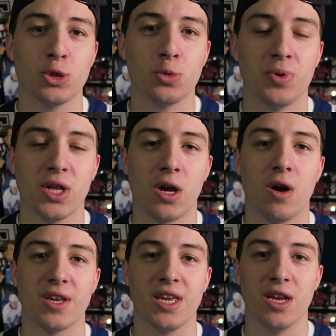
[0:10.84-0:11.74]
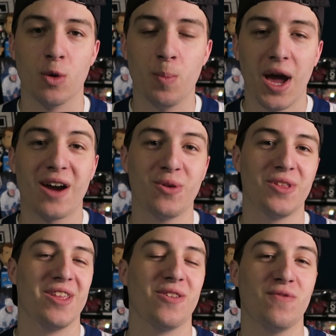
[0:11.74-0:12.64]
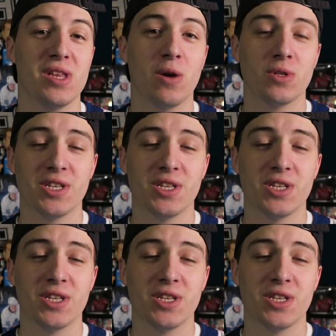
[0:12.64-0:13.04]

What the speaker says: Andrew Piluk Hockey here, back with another video,